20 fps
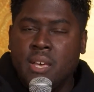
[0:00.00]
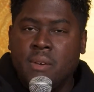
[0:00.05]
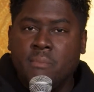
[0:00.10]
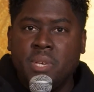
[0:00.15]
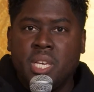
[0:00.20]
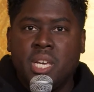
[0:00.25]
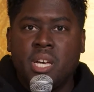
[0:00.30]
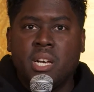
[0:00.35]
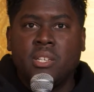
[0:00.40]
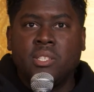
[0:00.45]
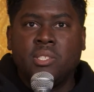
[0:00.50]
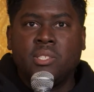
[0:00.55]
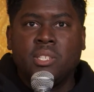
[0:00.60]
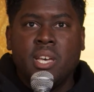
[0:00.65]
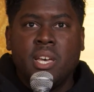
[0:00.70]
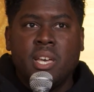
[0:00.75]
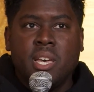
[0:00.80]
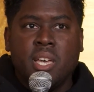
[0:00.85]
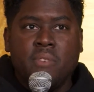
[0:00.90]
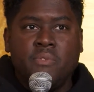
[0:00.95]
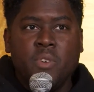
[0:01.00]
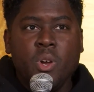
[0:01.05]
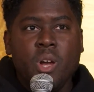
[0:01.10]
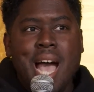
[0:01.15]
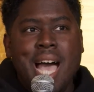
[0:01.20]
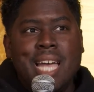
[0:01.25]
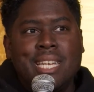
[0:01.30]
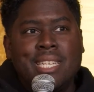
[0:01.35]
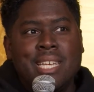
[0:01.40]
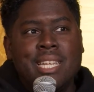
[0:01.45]
Because if your
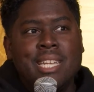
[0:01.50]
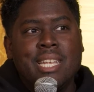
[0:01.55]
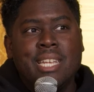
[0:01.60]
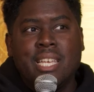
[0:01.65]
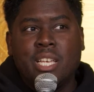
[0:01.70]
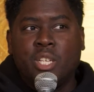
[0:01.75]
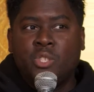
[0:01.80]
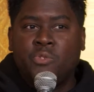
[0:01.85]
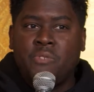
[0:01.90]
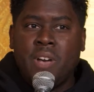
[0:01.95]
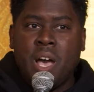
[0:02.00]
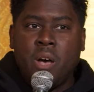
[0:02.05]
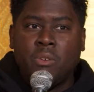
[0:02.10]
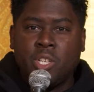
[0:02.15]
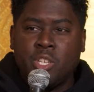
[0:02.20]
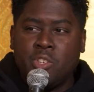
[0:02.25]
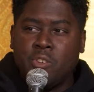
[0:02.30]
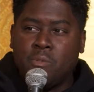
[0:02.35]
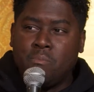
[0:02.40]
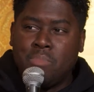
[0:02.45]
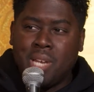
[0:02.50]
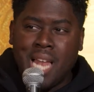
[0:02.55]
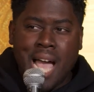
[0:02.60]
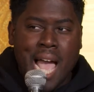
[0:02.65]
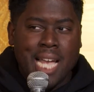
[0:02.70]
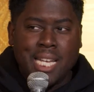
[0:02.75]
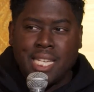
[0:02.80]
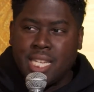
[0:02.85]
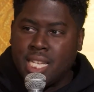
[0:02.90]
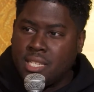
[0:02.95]
identity is found in your
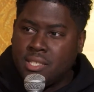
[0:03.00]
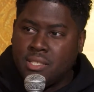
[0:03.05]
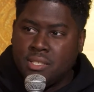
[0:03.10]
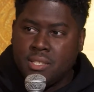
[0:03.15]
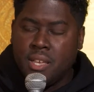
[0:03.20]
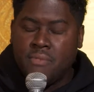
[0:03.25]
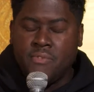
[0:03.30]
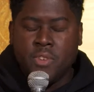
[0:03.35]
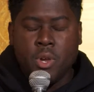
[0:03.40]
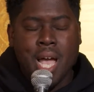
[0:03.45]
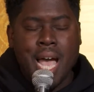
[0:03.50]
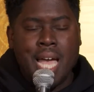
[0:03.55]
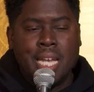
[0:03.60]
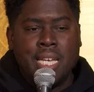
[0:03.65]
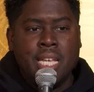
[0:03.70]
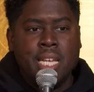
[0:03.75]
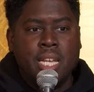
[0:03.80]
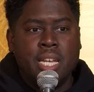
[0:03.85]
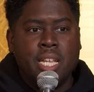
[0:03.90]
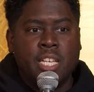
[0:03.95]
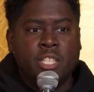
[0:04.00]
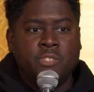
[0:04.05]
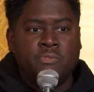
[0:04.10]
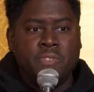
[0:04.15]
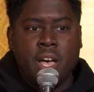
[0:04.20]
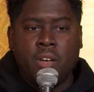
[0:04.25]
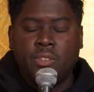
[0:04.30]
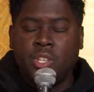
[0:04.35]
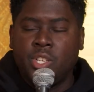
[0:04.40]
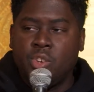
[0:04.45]
blackness, if your identity is
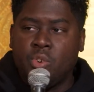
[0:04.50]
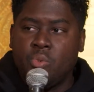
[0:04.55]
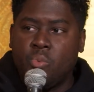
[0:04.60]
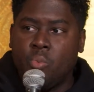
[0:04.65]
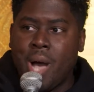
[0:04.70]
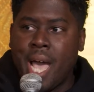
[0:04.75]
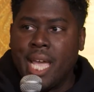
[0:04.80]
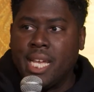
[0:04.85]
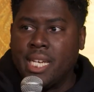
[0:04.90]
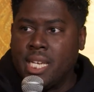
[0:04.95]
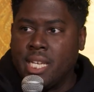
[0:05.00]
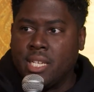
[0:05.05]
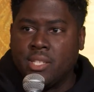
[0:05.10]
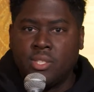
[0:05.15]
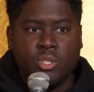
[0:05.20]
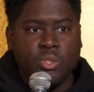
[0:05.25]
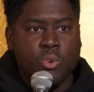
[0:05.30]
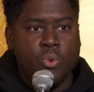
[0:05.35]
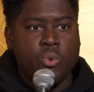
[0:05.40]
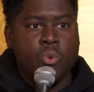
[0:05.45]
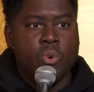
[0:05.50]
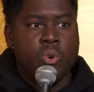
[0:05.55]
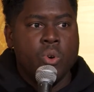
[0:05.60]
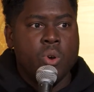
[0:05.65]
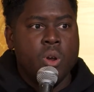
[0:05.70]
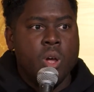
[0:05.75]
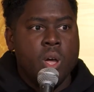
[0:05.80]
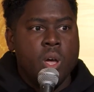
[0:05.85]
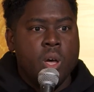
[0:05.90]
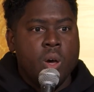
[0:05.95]
found in your whiteness
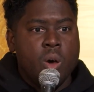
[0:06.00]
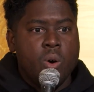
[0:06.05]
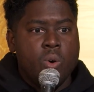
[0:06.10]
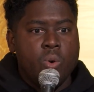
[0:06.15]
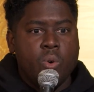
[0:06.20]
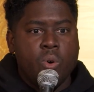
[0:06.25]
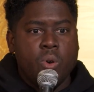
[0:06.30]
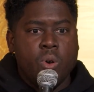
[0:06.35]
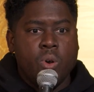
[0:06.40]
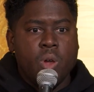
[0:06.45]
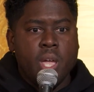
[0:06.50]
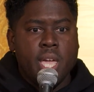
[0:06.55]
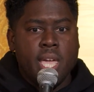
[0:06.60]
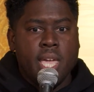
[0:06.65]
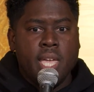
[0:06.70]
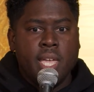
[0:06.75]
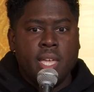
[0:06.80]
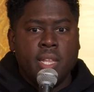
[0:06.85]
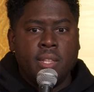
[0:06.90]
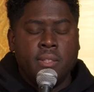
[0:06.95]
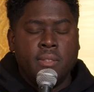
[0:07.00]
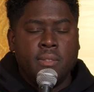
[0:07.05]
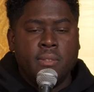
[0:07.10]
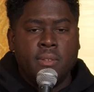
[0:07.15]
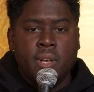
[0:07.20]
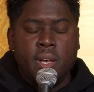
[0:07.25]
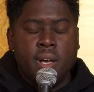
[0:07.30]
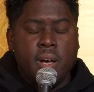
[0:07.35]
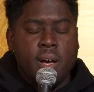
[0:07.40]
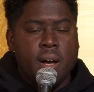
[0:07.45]
or or in
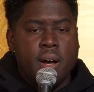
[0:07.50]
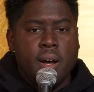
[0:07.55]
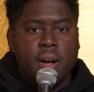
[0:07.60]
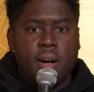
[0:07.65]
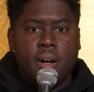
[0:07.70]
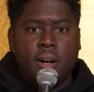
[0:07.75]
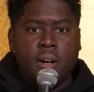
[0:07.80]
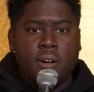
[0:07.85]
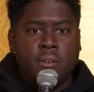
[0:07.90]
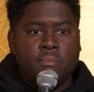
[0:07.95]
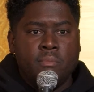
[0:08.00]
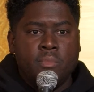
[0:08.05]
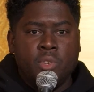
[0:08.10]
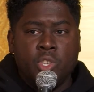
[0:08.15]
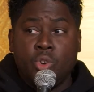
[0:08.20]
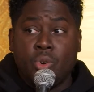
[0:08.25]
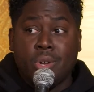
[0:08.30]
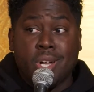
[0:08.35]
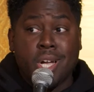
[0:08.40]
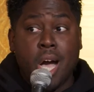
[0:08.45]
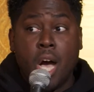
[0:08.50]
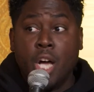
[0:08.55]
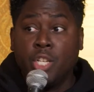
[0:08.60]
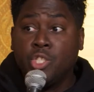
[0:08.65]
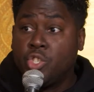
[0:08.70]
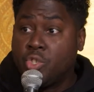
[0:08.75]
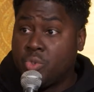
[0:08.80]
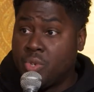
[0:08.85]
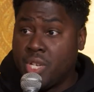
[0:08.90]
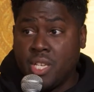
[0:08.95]
um, your
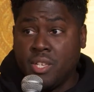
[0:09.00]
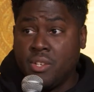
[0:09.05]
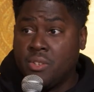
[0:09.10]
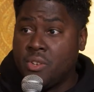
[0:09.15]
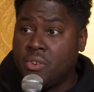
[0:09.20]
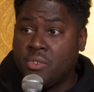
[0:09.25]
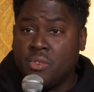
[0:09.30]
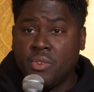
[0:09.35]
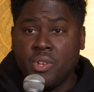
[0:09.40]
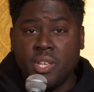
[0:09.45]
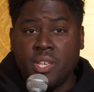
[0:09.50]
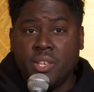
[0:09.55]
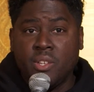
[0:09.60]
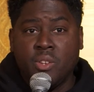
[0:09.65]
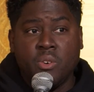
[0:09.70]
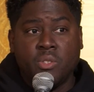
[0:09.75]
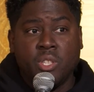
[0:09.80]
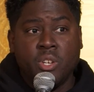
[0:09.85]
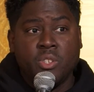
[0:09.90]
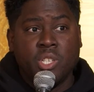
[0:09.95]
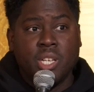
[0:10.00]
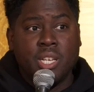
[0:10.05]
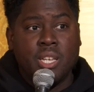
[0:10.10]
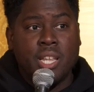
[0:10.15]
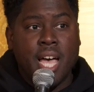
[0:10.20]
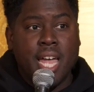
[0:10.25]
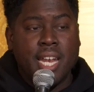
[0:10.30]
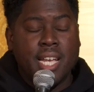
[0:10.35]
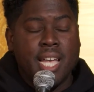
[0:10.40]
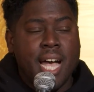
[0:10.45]
country. You know, you know, there's a
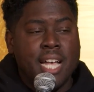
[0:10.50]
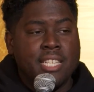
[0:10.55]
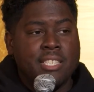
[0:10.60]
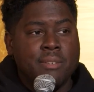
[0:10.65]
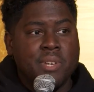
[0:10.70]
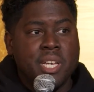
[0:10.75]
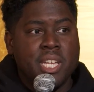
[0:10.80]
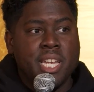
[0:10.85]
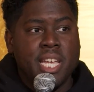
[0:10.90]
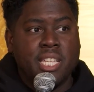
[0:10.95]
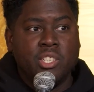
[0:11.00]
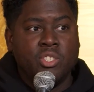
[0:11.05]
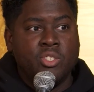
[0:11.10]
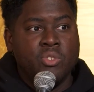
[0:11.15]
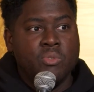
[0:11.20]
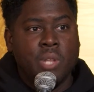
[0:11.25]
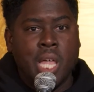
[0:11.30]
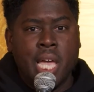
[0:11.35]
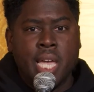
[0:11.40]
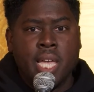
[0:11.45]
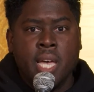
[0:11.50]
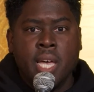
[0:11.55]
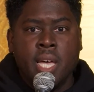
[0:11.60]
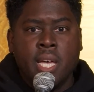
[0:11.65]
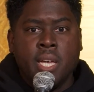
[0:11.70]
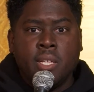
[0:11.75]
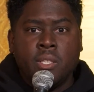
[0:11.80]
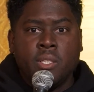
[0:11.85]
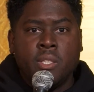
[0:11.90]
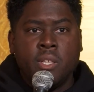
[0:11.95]
lot of guys I'm connected to. Like
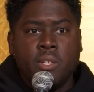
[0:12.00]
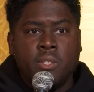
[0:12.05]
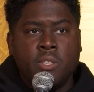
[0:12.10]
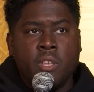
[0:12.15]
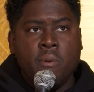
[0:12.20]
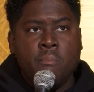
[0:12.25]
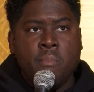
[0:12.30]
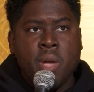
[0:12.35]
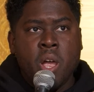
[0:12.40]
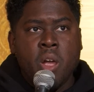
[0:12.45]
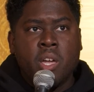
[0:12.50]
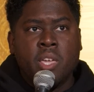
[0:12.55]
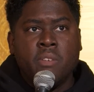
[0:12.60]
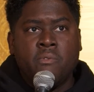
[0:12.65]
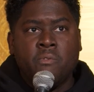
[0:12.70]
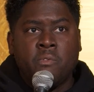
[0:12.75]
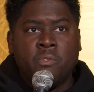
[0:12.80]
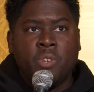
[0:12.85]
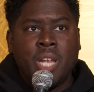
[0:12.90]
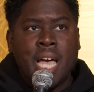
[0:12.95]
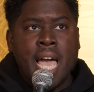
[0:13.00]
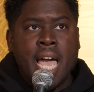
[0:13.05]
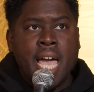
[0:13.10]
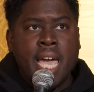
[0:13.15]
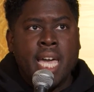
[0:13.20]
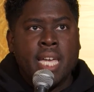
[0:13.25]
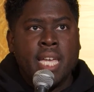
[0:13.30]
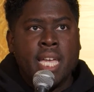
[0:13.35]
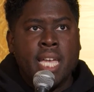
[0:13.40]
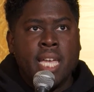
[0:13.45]
the American
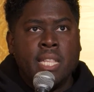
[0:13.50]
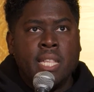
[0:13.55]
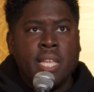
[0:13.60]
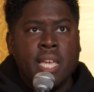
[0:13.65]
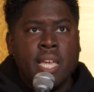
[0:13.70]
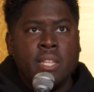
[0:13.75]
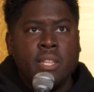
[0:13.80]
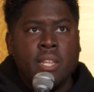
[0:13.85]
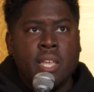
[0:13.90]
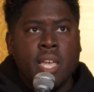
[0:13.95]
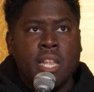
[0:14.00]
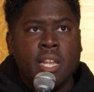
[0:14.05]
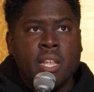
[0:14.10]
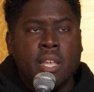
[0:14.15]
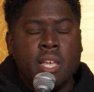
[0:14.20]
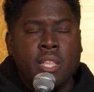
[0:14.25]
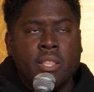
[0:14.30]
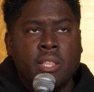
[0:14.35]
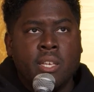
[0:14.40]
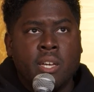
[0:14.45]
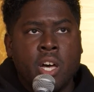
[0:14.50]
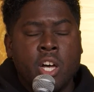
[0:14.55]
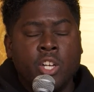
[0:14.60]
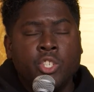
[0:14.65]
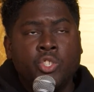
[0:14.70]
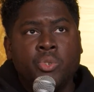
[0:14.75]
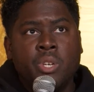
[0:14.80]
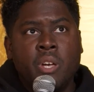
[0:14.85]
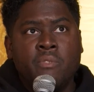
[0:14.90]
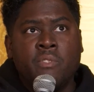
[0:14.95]
flag in in in in the
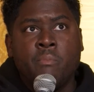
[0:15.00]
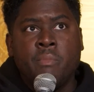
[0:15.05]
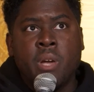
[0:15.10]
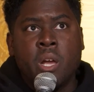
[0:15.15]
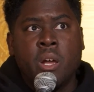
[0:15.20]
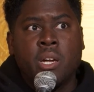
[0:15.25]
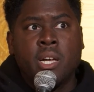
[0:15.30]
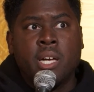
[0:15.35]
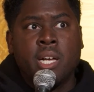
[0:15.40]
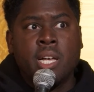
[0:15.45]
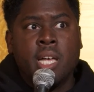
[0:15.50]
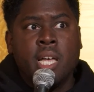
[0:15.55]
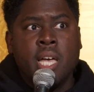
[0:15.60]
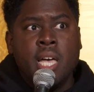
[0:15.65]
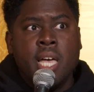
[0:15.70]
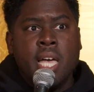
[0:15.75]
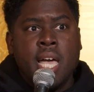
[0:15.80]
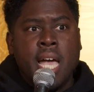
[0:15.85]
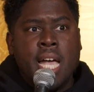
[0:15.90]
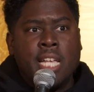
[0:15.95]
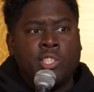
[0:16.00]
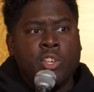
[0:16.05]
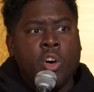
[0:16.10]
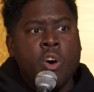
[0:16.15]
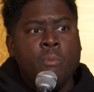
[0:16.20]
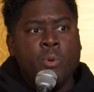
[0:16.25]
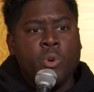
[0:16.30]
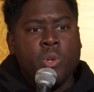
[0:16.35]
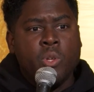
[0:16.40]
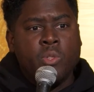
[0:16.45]
country of America has
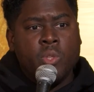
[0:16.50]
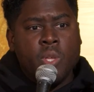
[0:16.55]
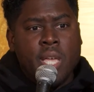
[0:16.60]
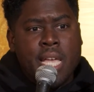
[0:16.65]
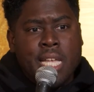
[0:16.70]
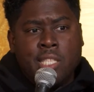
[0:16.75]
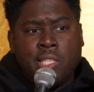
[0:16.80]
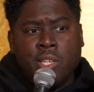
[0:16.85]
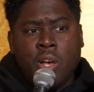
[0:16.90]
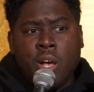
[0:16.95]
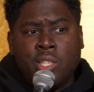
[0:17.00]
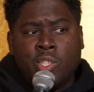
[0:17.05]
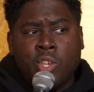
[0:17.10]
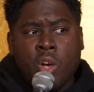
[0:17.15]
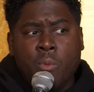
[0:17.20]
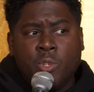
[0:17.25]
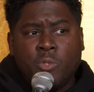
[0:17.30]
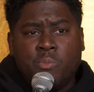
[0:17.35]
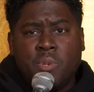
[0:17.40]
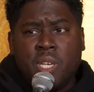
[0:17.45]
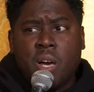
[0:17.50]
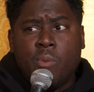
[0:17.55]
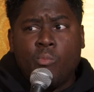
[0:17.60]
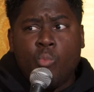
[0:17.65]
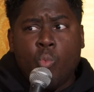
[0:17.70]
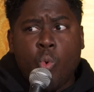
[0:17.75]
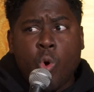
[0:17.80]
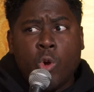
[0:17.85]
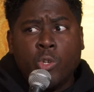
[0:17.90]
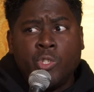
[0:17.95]
almost it's it's almost
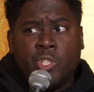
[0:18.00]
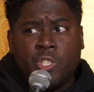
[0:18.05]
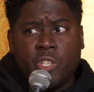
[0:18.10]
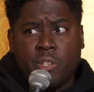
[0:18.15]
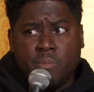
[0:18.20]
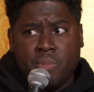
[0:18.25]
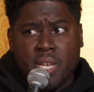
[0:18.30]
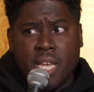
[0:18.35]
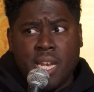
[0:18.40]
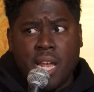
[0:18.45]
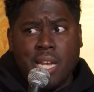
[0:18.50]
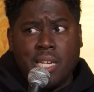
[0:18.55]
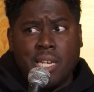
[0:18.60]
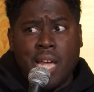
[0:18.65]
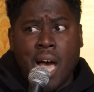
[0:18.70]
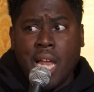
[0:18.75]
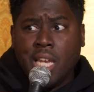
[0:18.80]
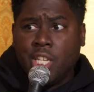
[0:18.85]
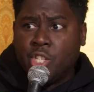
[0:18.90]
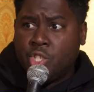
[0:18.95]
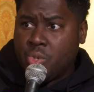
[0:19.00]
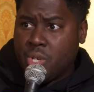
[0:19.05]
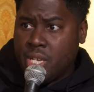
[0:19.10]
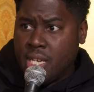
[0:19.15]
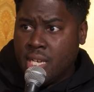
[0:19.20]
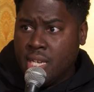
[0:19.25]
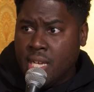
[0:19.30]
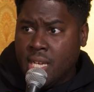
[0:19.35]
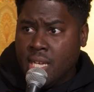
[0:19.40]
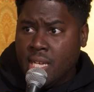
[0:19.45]
become worship and
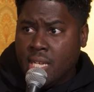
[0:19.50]
idolatry.